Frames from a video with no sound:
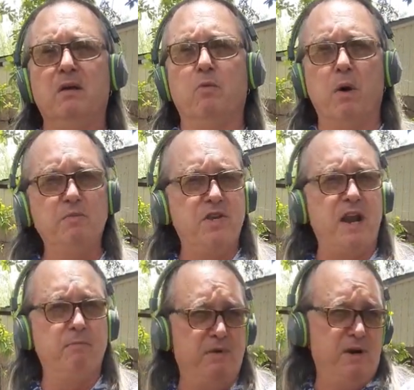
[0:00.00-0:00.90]

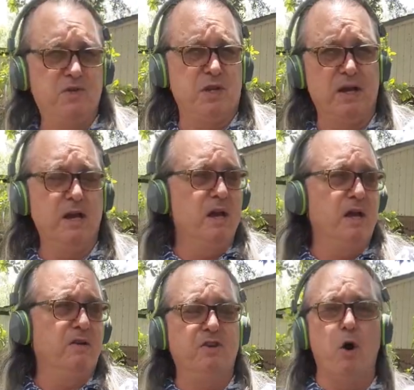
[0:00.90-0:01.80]
Wimsatt and Beardsley
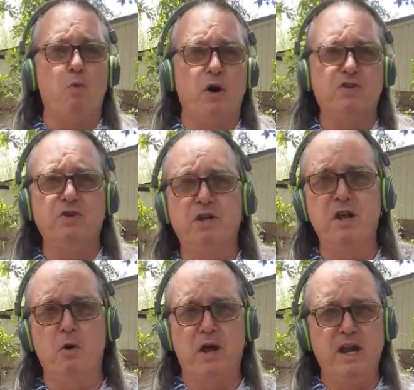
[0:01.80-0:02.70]
don't want you to
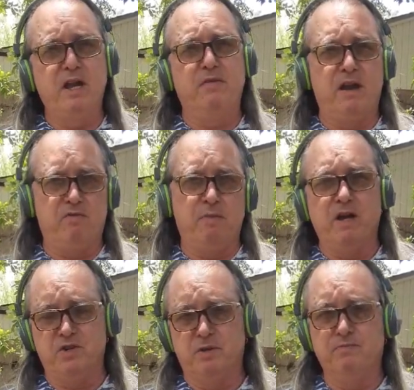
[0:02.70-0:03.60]
know any of that
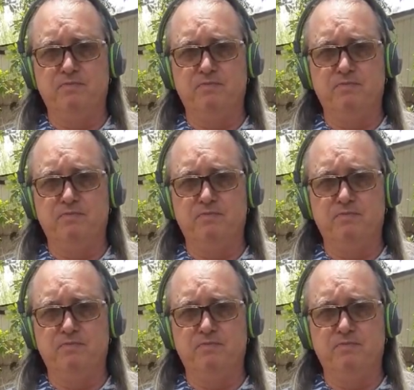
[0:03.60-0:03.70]
information.